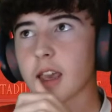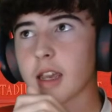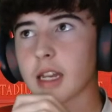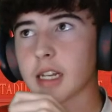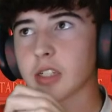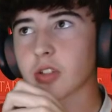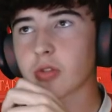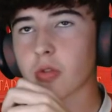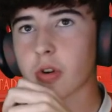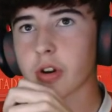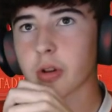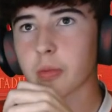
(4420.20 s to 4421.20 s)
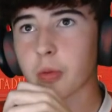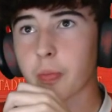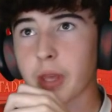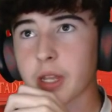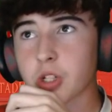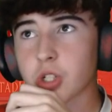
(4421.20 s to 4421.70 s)
He's throwing it up the
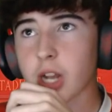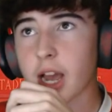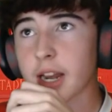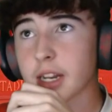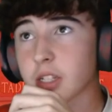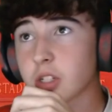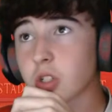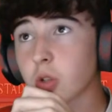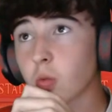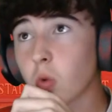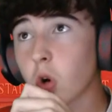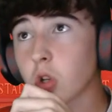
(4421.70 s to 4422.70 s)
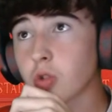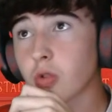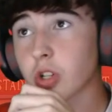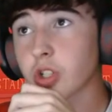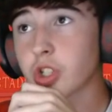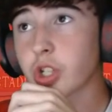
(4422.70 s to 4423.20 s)
pitch, and it's towards
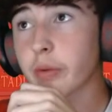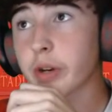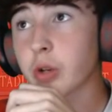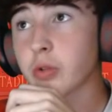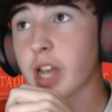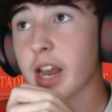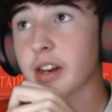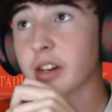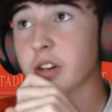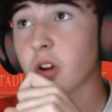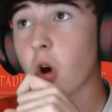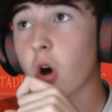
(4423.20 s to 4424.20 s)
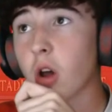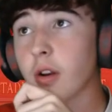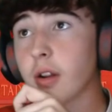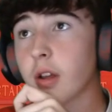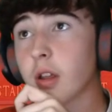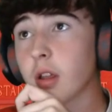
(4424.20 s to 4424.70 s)
Ross Stewart, who's headed it
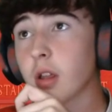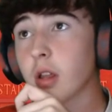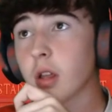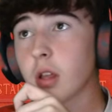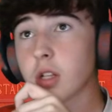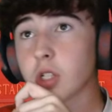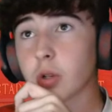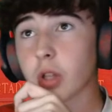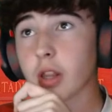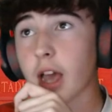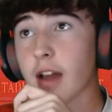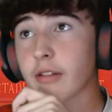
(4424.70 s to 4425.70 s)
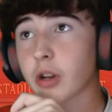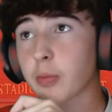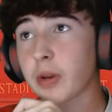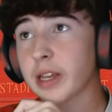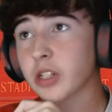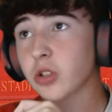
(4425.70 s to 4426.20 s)
on. The Harrogate
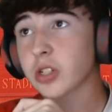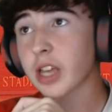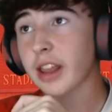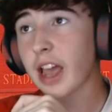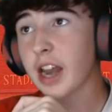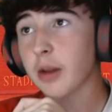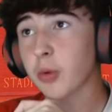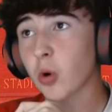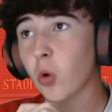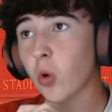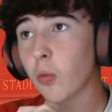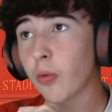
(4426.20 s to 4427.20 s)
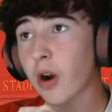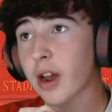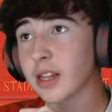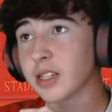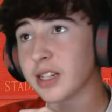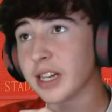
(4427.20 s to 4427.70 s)
player does get the header, but
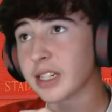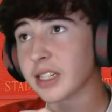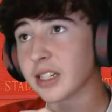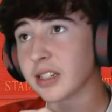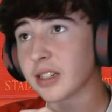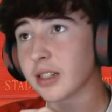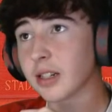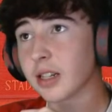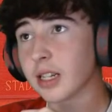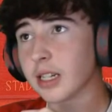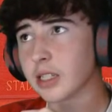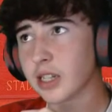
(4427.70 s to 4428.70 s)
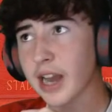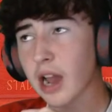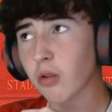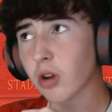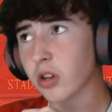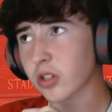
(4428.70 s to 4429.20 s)
O'Brien's nicked it. He's
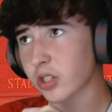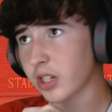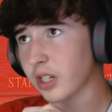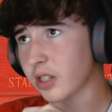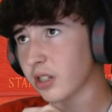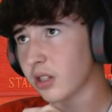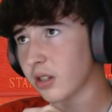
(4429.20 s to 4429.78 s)
now lost it,